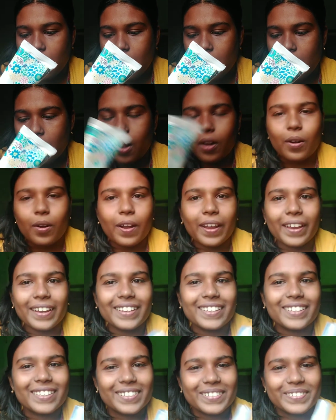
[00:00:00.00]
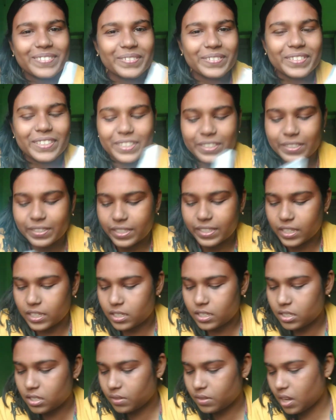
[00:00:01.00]
Alright, we will use
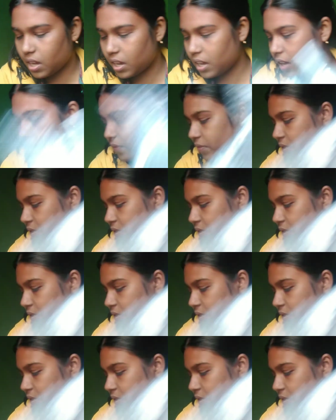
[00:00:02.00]
this. I have